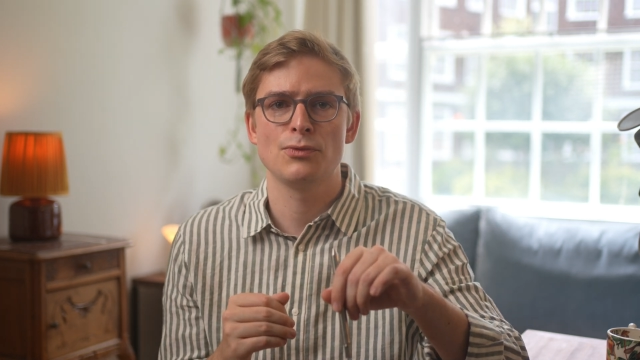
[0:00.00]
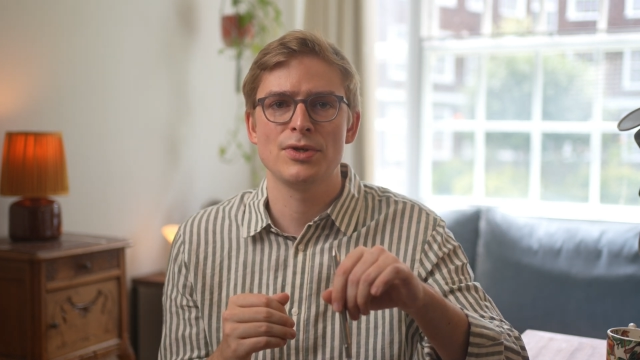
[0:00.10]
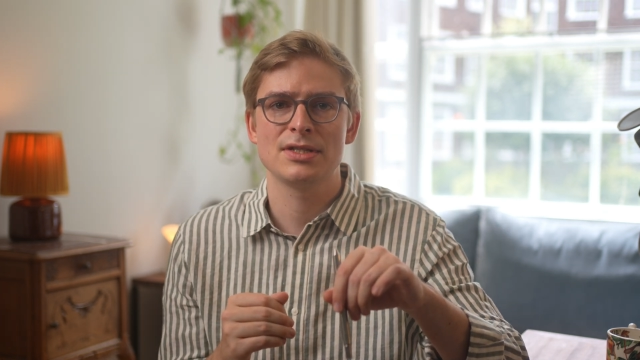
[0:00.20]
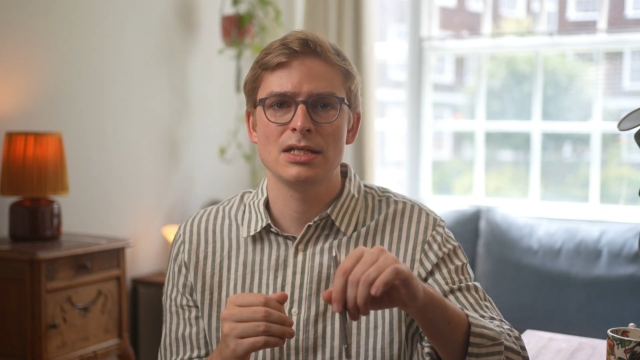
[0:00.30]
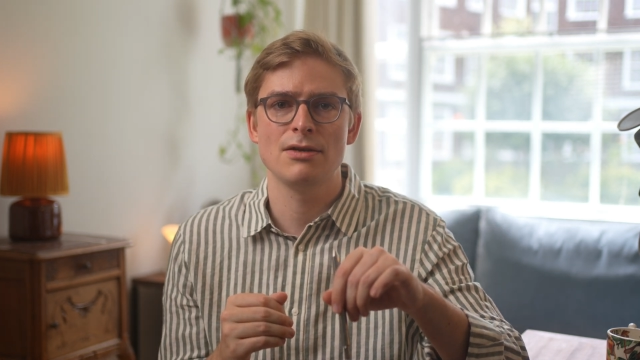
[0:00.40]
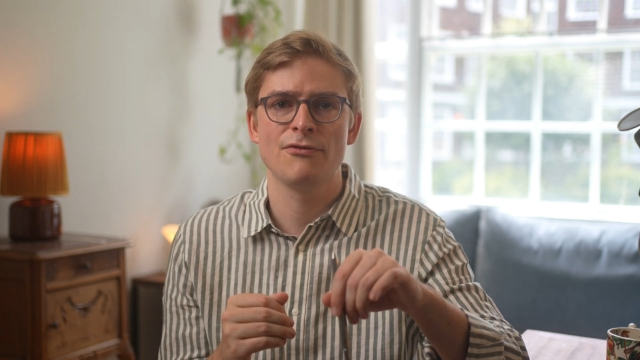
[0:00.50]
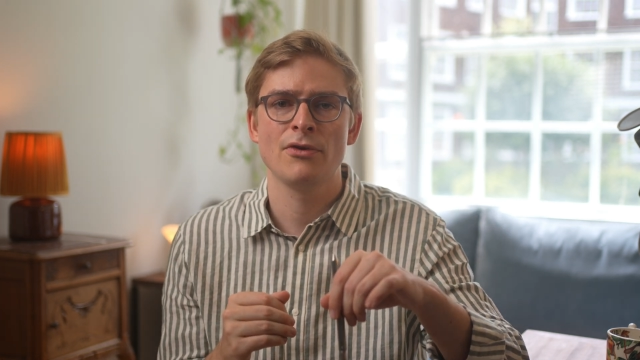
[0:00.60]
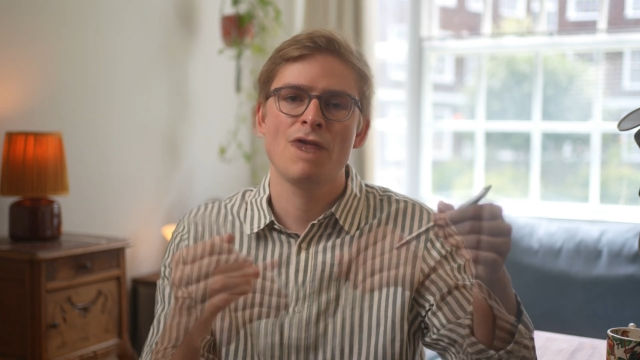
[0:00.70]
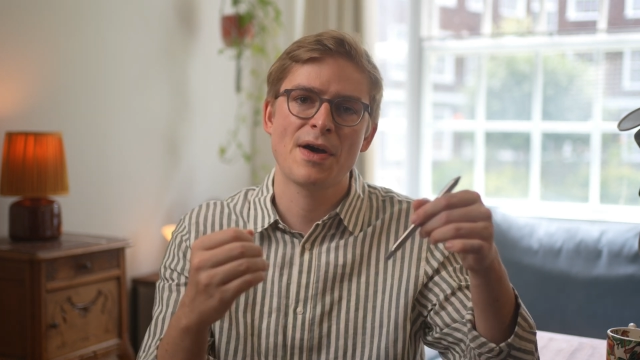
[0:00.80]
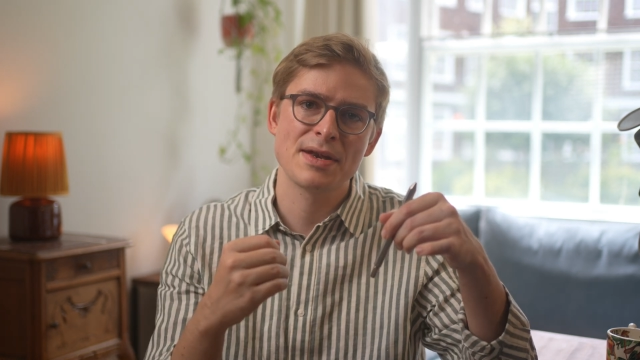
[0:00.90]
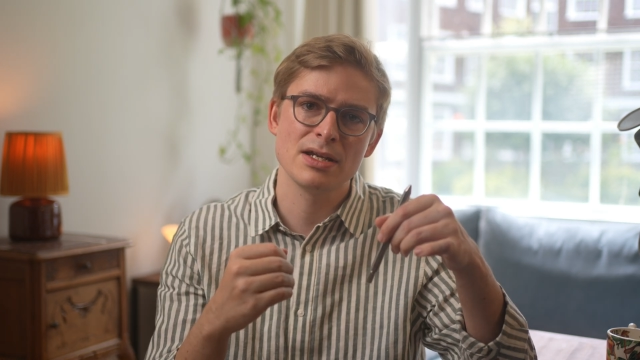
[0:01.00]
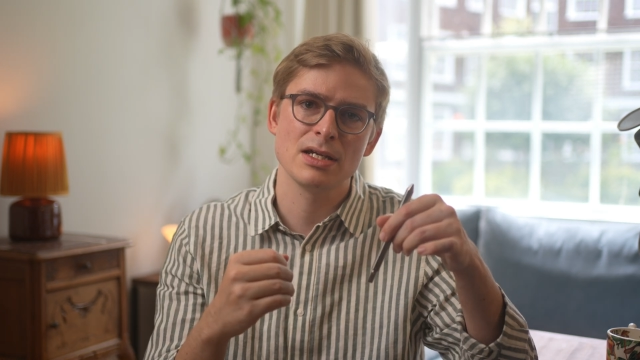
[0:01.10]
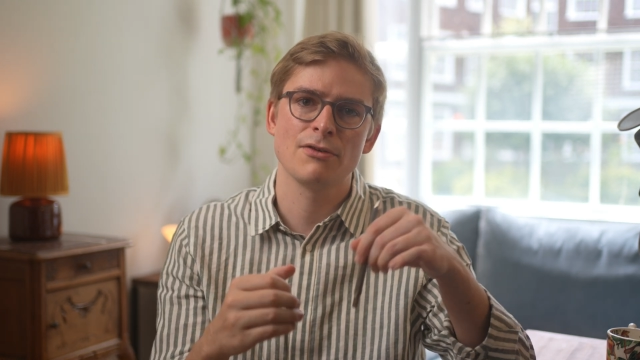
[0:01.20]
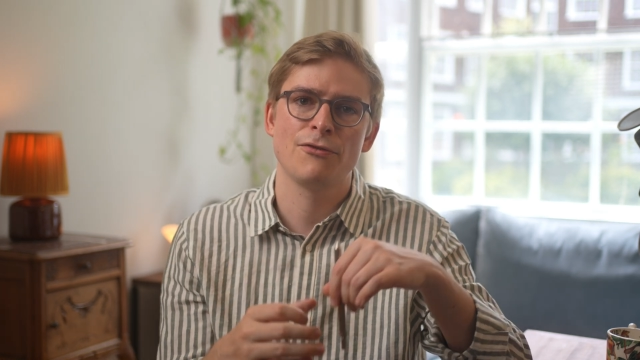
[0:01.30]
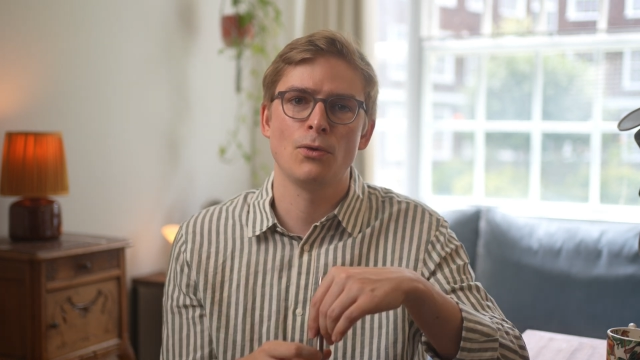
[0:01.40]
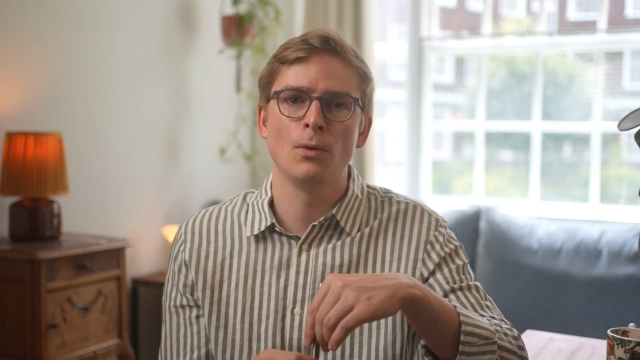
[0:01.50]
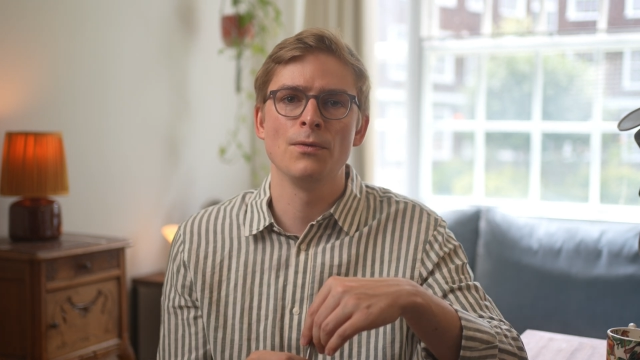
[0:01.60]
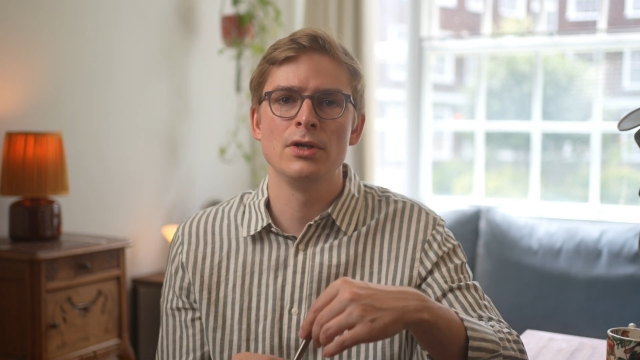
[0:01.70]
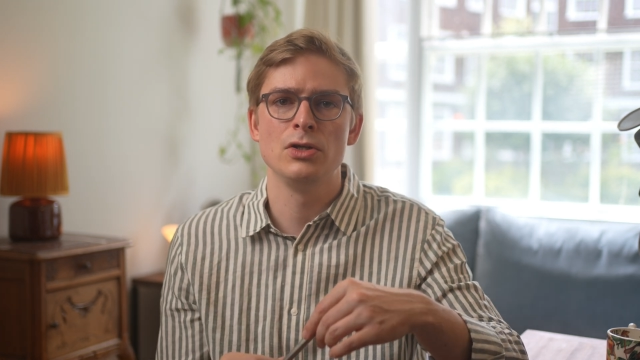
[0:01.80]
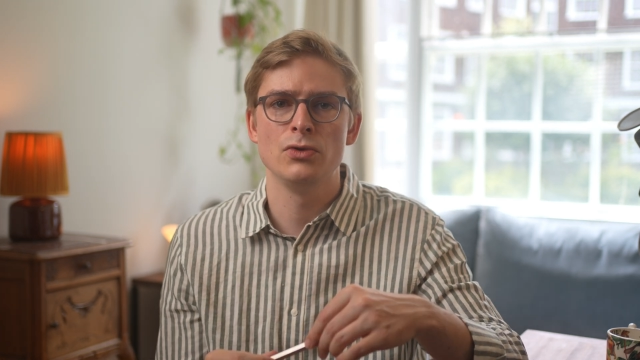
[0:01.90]
receive funding for
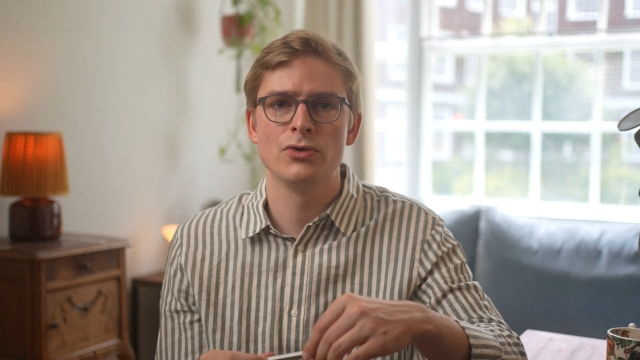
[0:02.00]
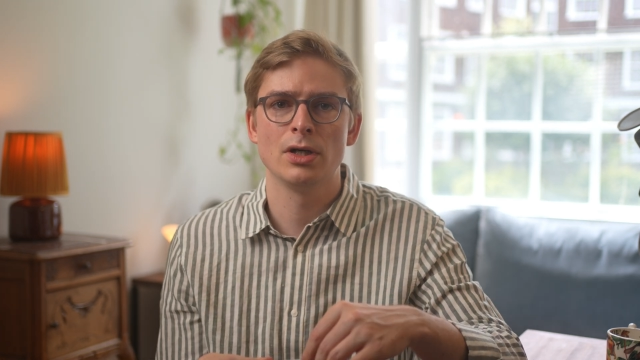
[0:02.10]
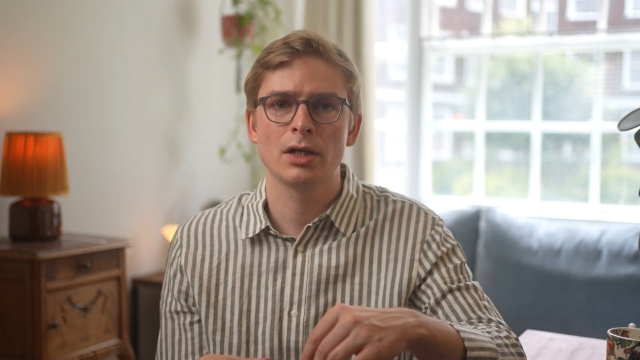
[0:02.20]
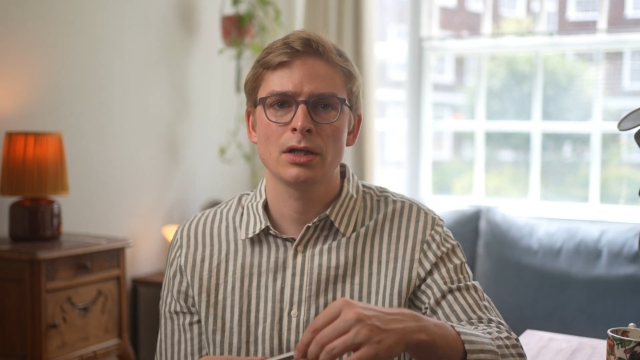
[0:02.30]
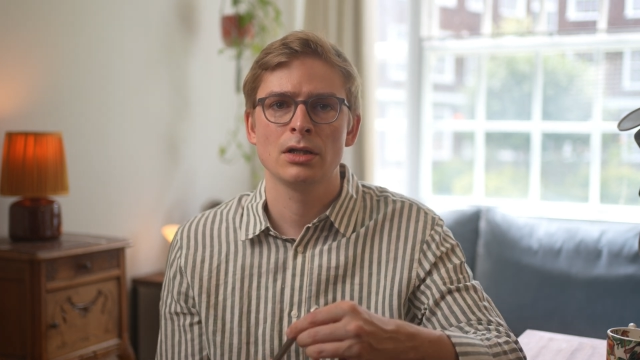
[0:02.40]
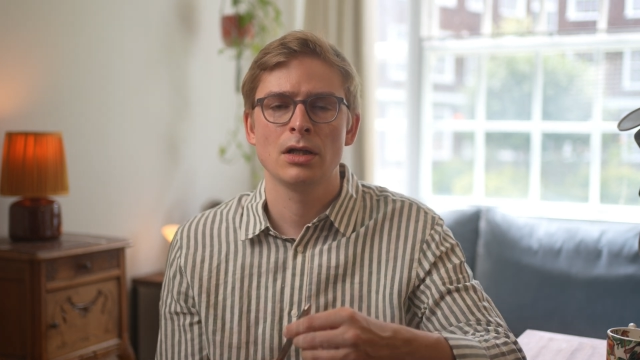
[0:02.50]
the new drug